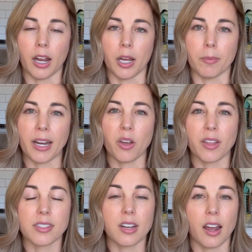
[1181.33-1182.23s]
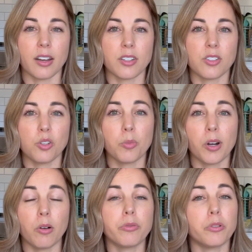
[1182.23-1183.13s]
I know that's not super
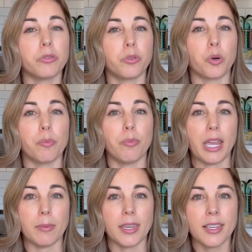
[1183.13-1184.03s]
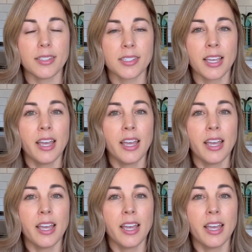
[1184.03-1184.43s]
helpful for babies,